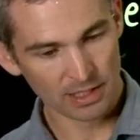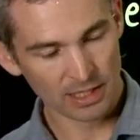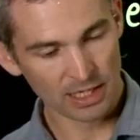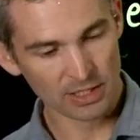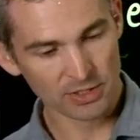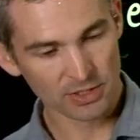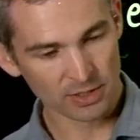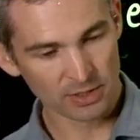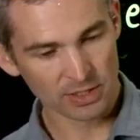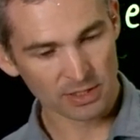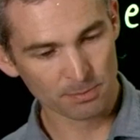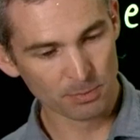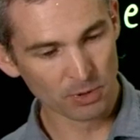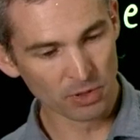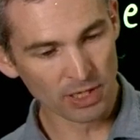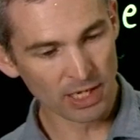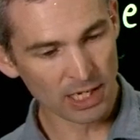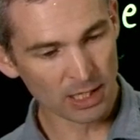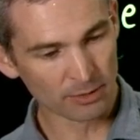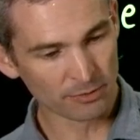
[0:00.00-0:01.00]
so it's more
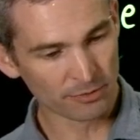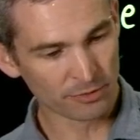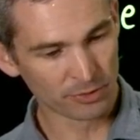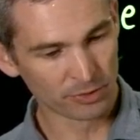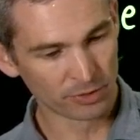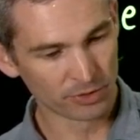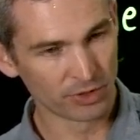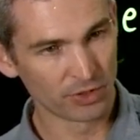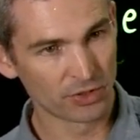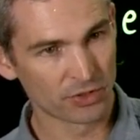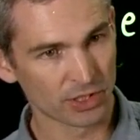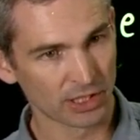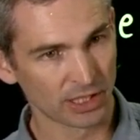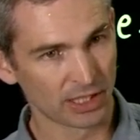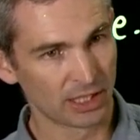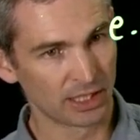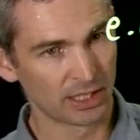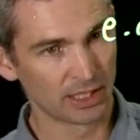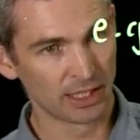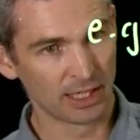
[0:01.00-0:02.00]
helpful
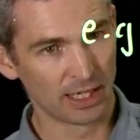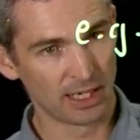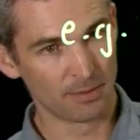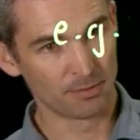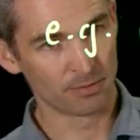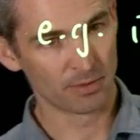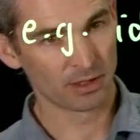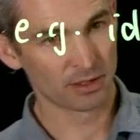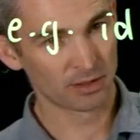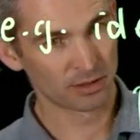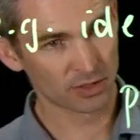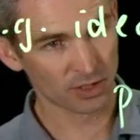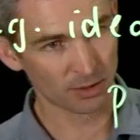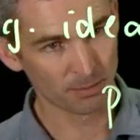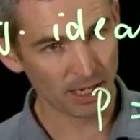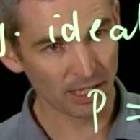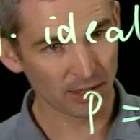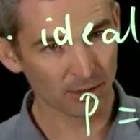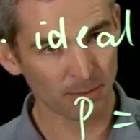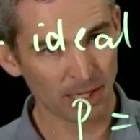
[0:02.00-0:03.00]
usually, so
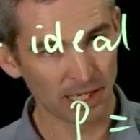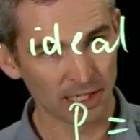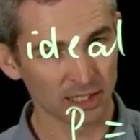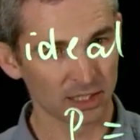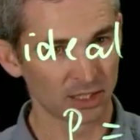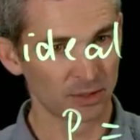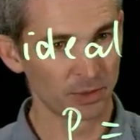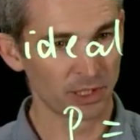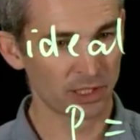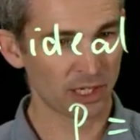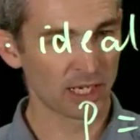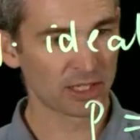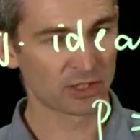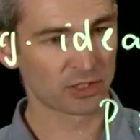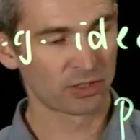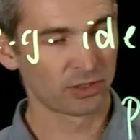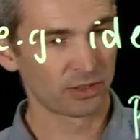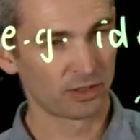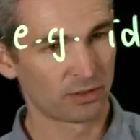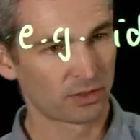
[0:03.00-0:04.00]
mathematically we'd
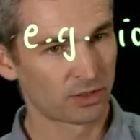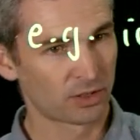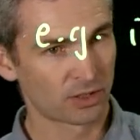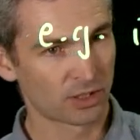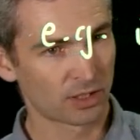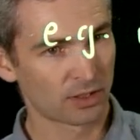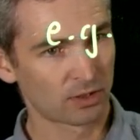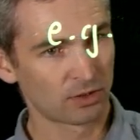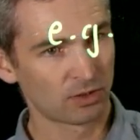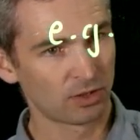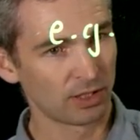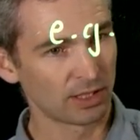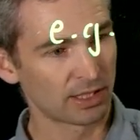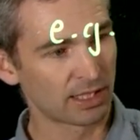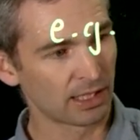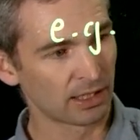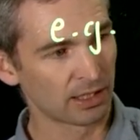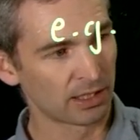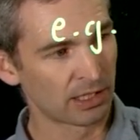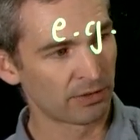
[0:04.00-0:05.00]
actually couldn't
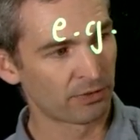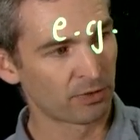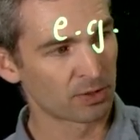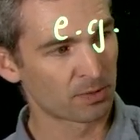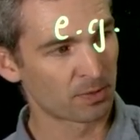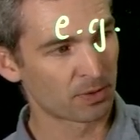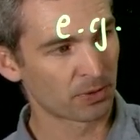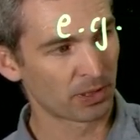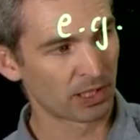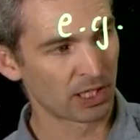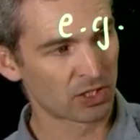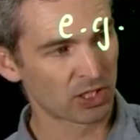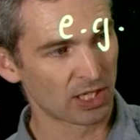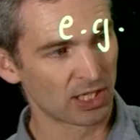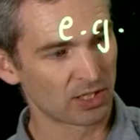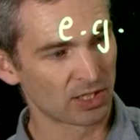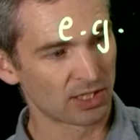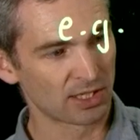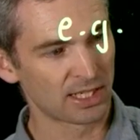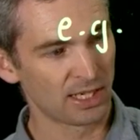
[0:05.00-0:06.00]
tell the difference between a
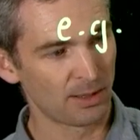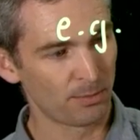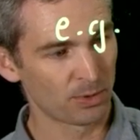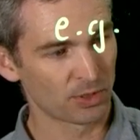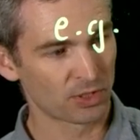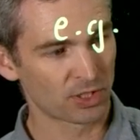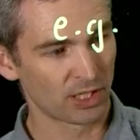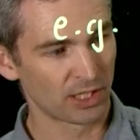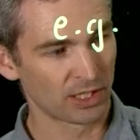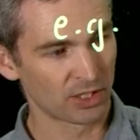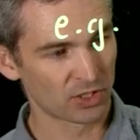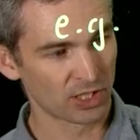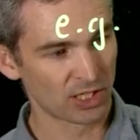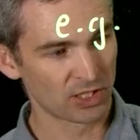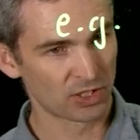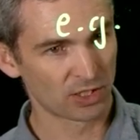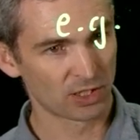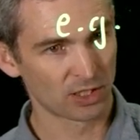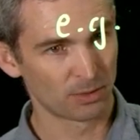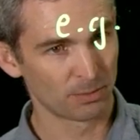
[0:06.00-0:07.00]
change in temperature and a change
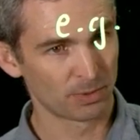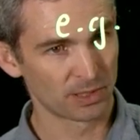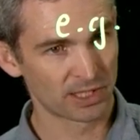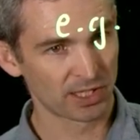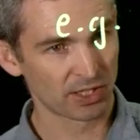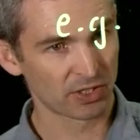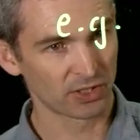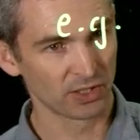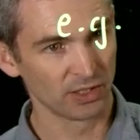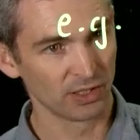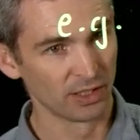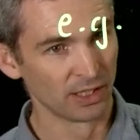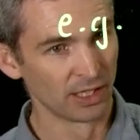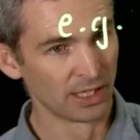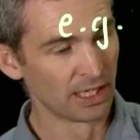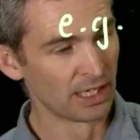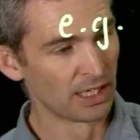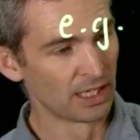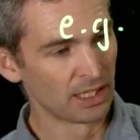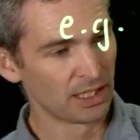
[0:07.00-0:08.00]
in composition.
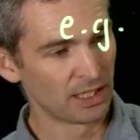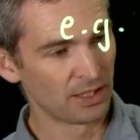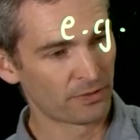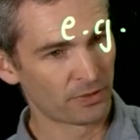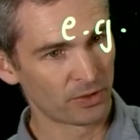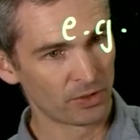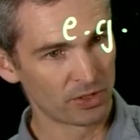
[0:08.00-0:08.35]
If